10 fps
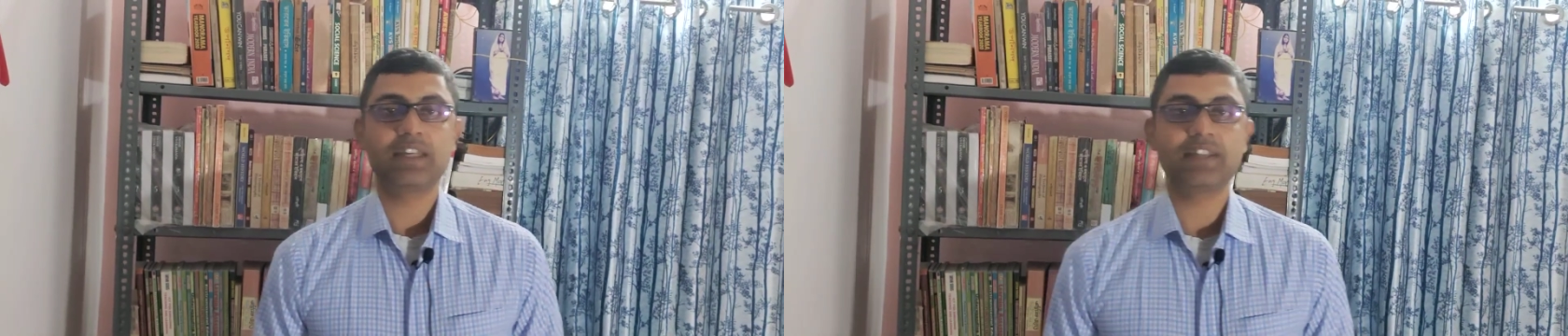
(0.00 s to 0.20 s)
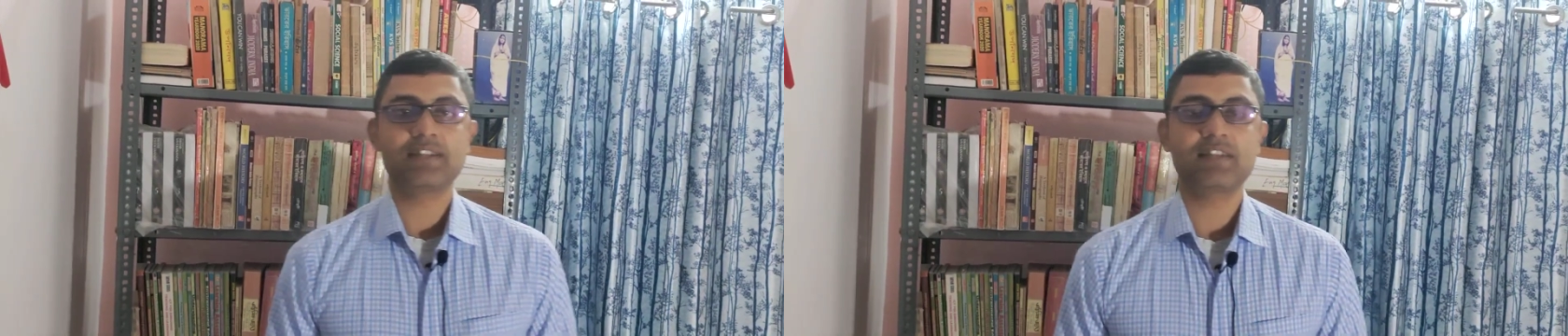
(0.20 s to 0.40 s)

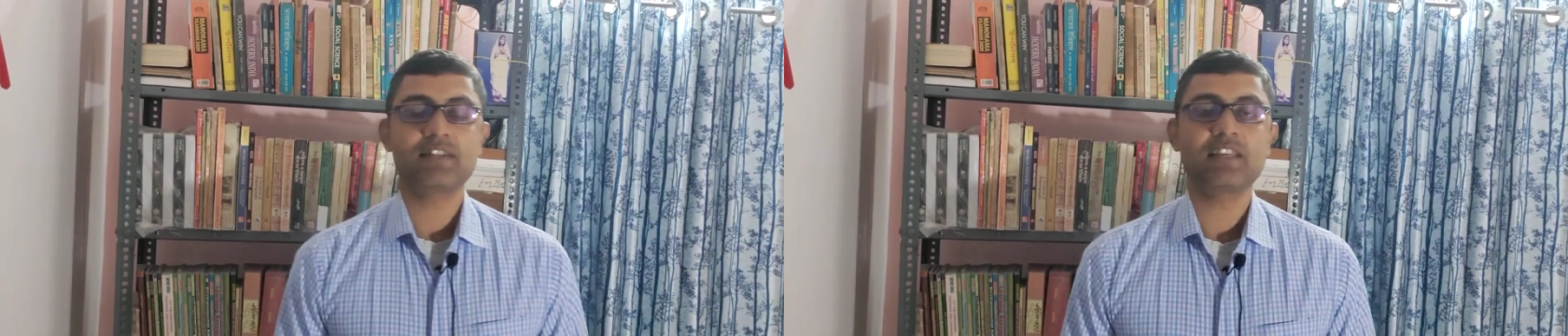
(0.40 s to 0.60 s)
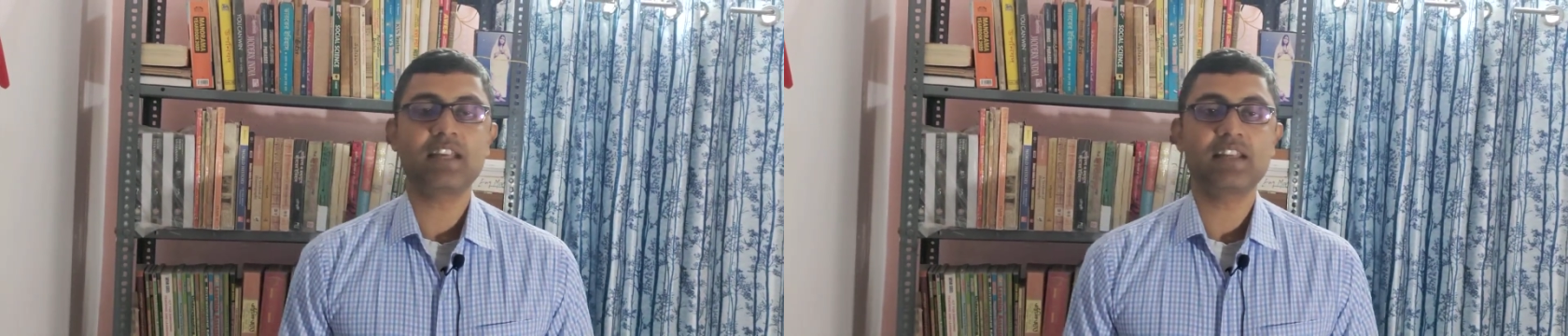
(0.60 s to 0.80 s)

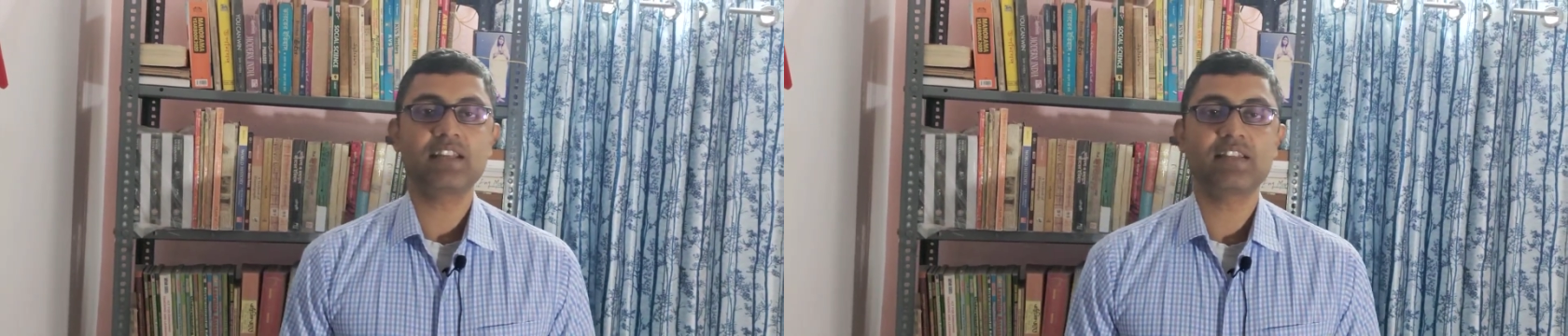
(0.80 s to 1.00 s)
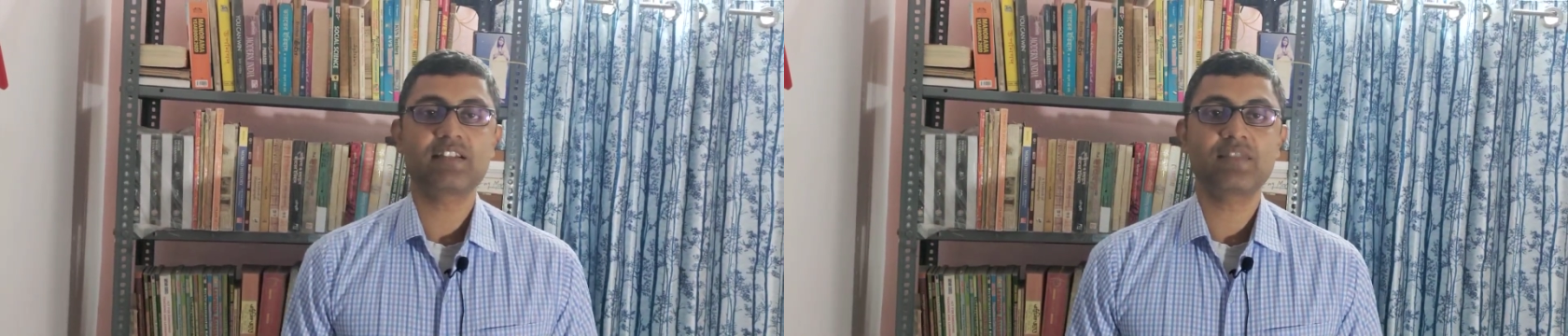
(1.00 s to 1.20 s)
SST and
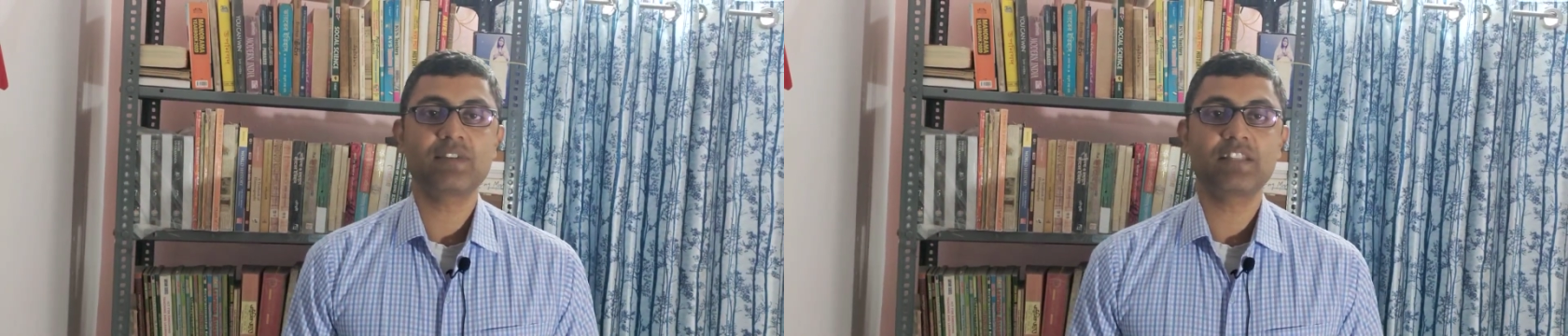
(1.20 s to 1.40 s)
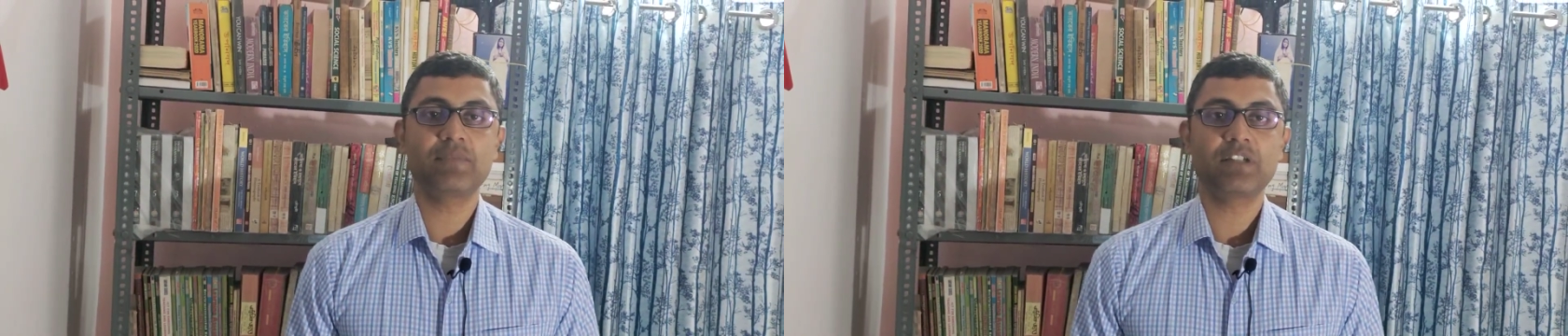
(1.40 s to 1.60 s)
History
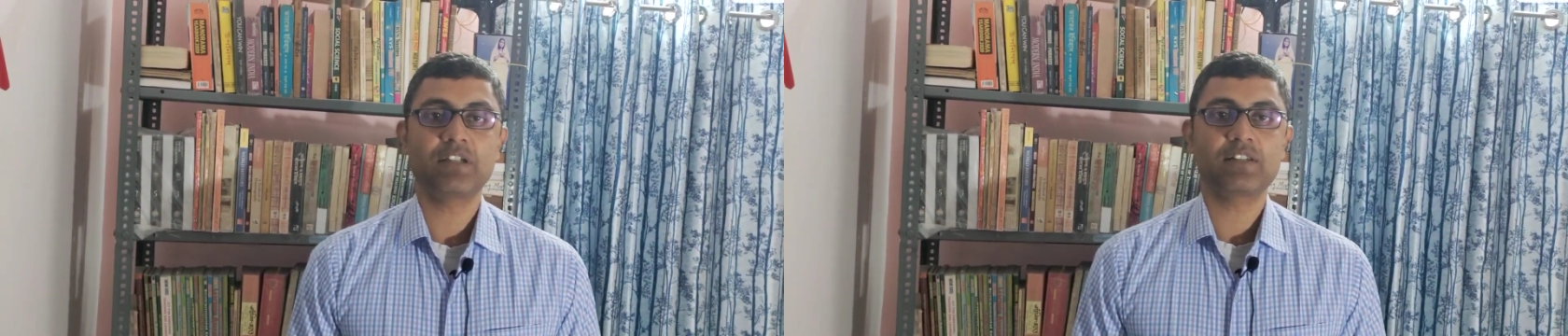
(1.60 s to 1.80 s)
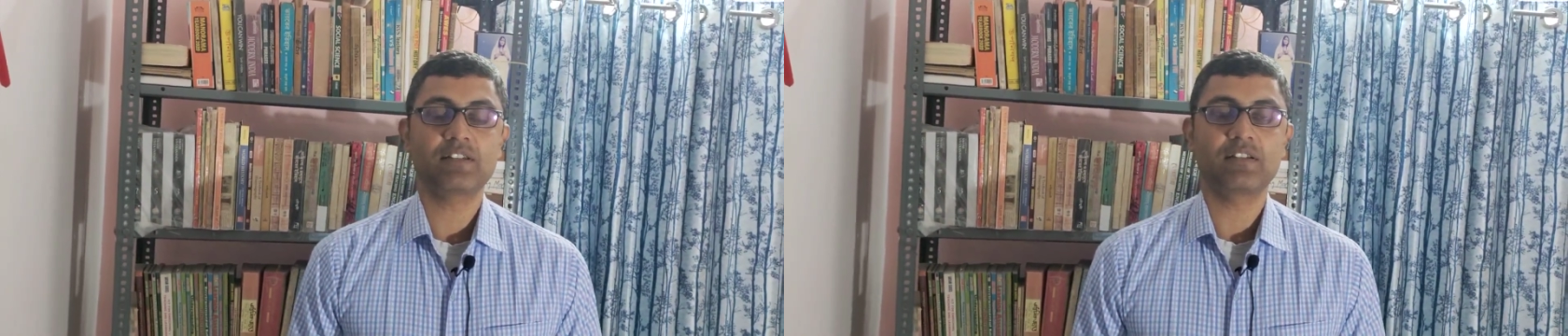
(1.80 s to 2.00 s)
by
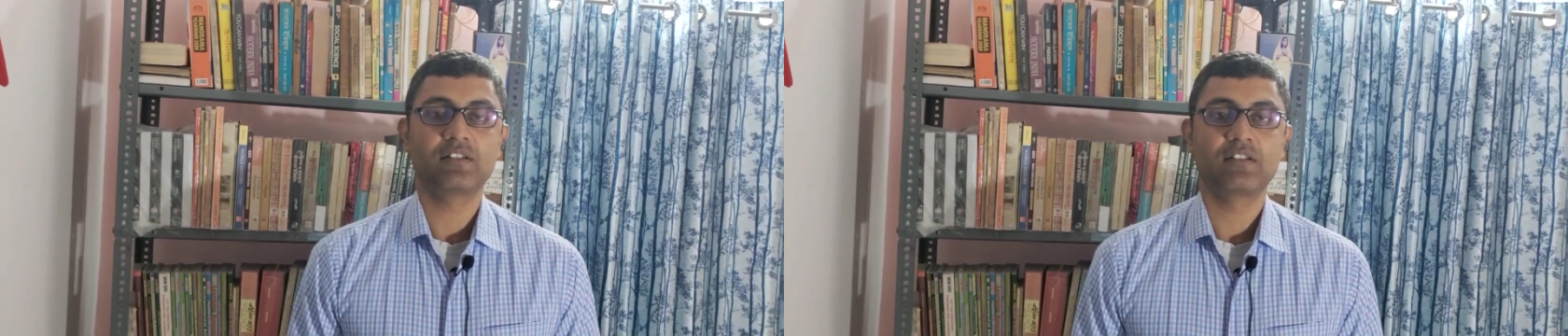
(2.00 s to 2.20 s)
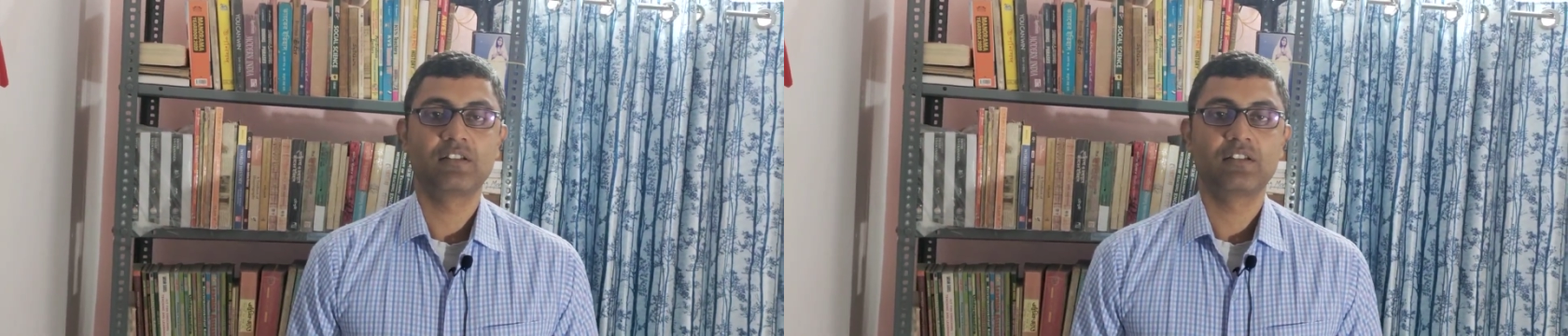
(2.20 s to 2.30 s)
Dipankar sir.